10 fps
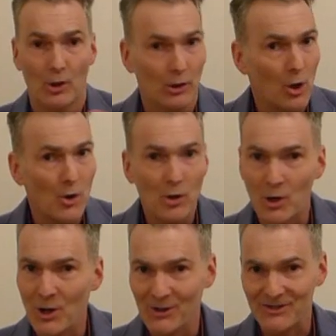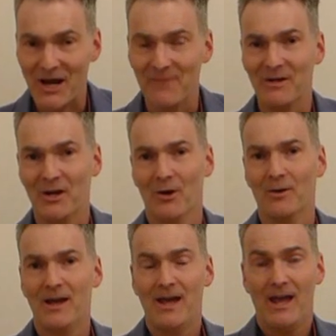a long, long, long time
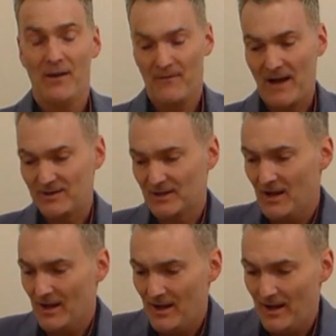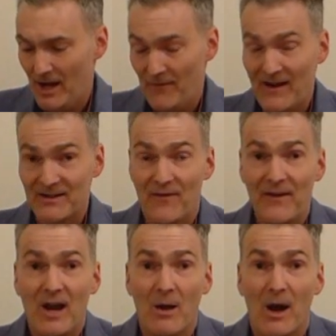ago. In fact, I
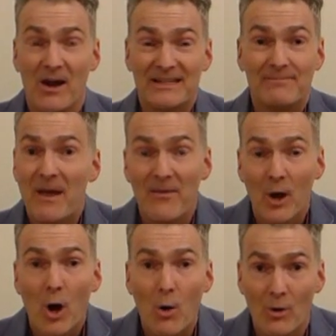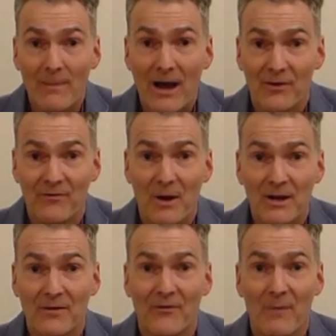think I spent the whole amount of
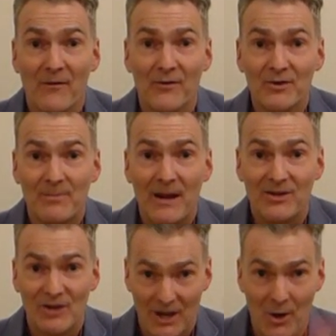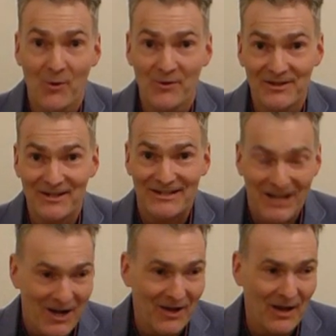money of my first paycheck on this
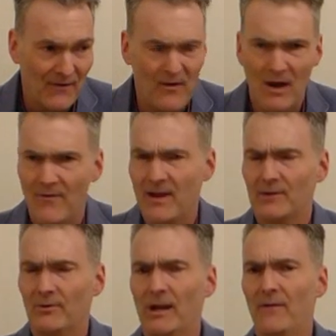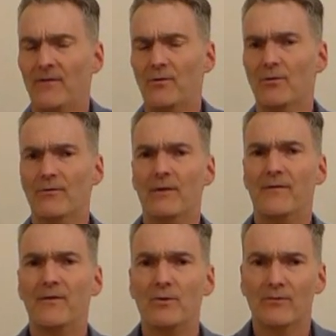guitar. I had very, very little left for
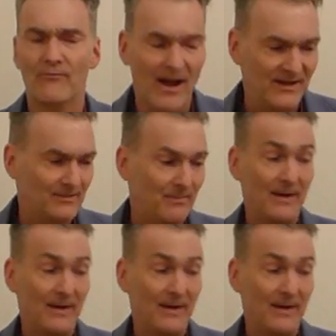food and rent.